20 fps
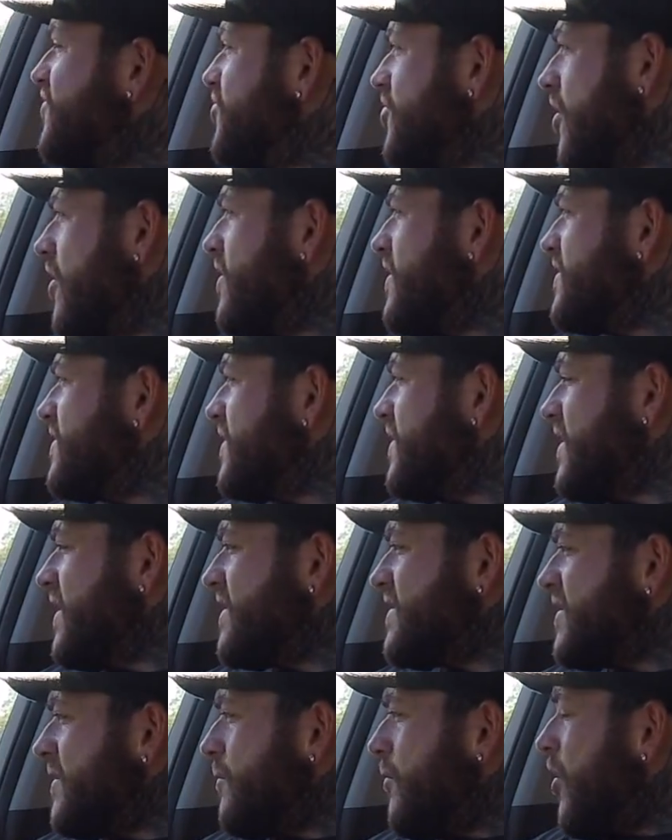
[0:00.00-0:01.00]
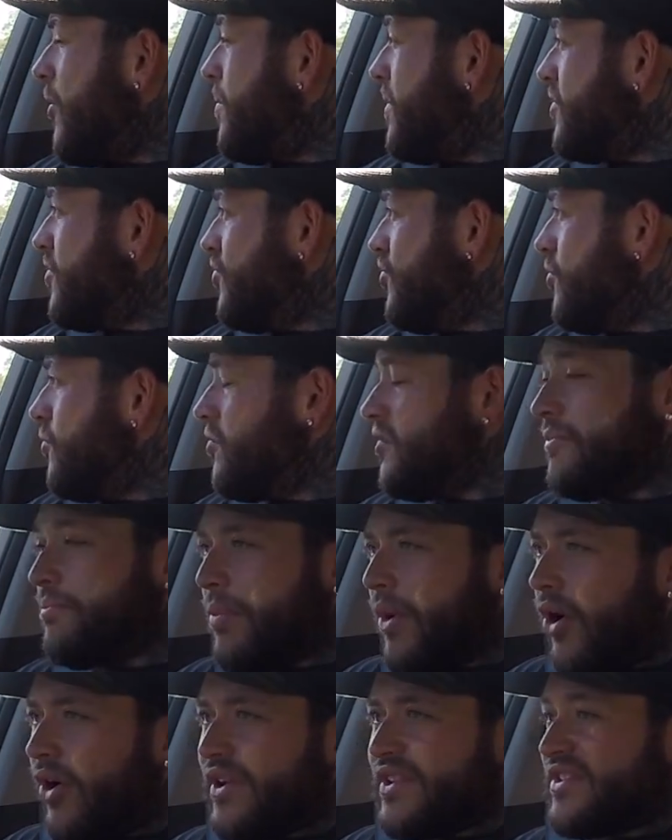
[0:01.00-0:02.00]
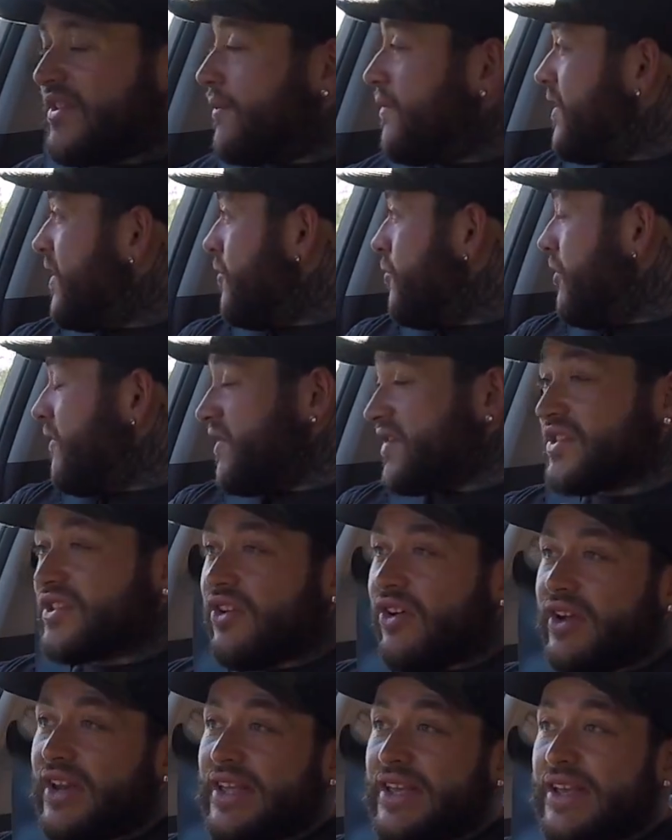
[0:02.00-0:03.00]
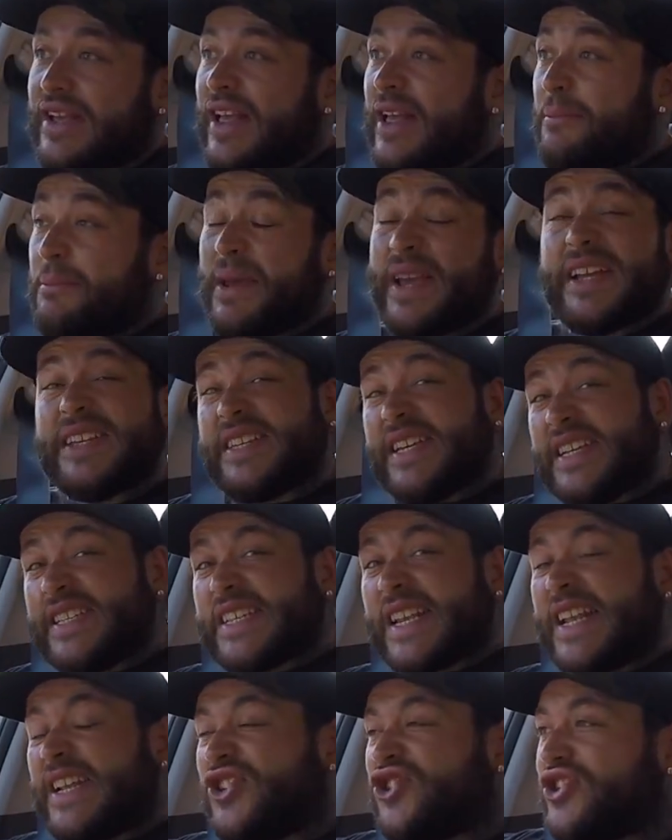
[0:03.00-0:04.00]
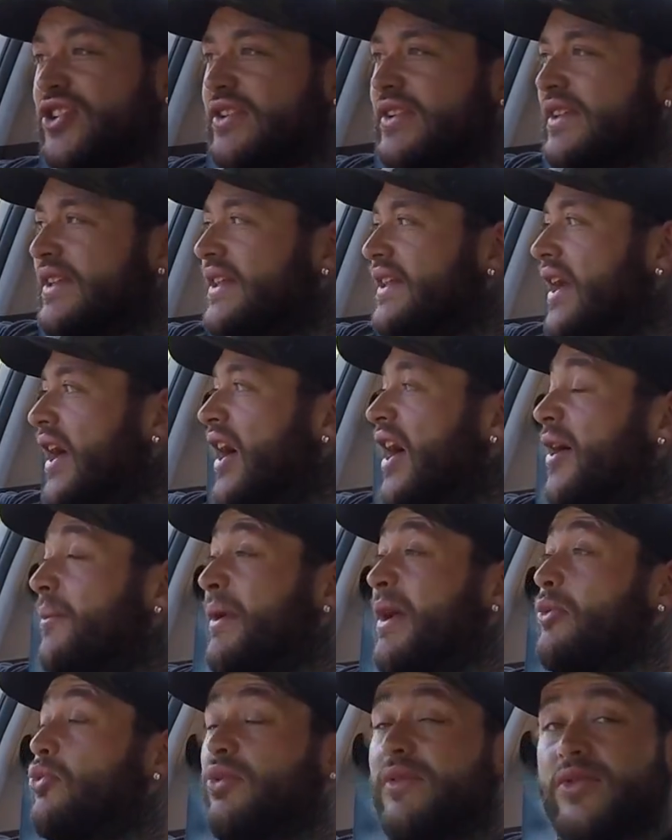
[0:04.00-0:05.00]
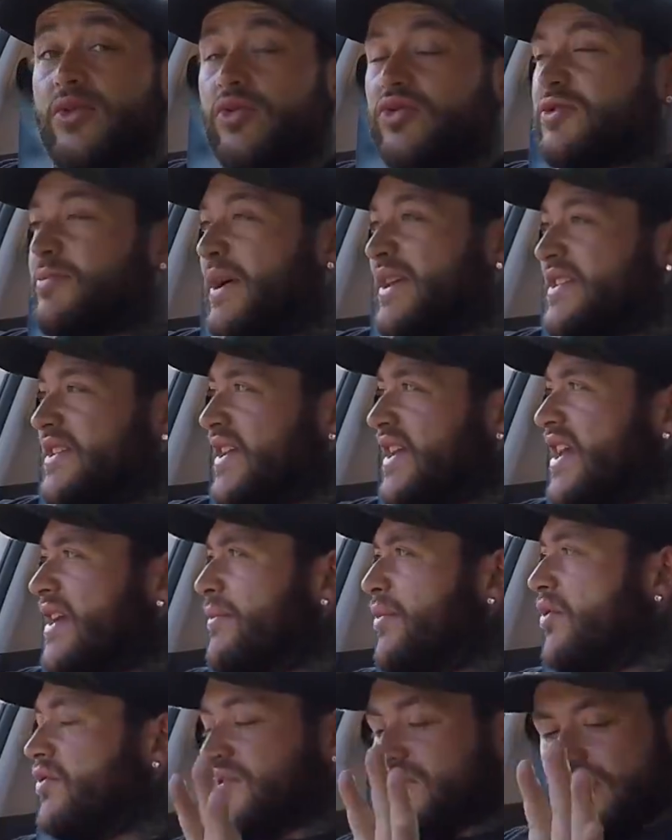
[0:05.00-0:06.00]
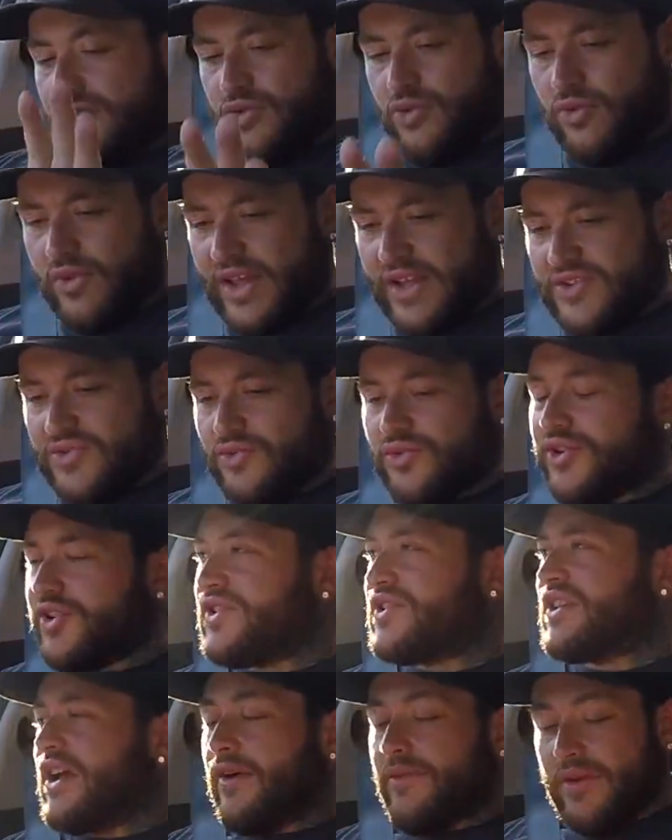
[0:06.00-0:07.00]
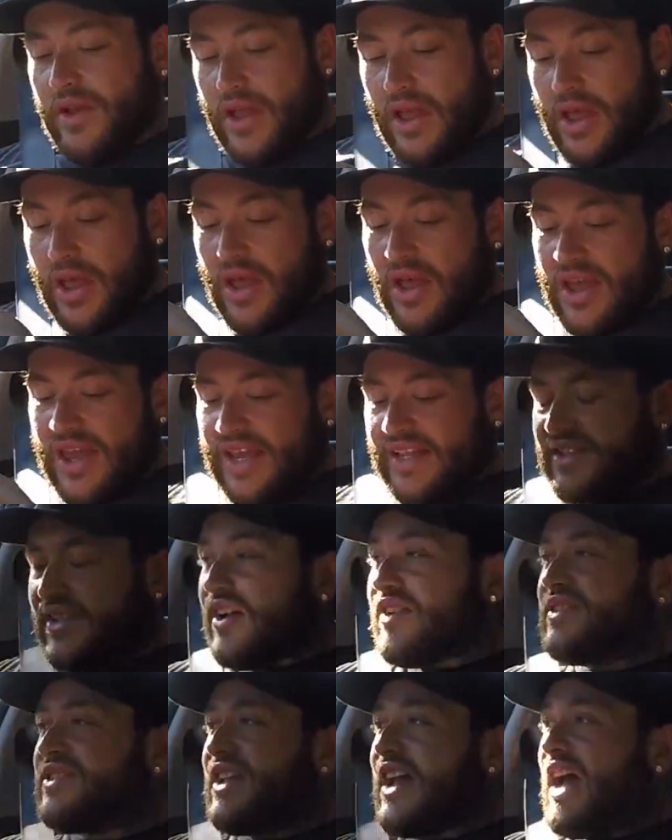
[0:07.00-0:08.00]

journeys in this, in my opinion. You would buy something with a slightly bigger diesel engine, maybe with an automatic gearbox, all that sort of good stuff. It does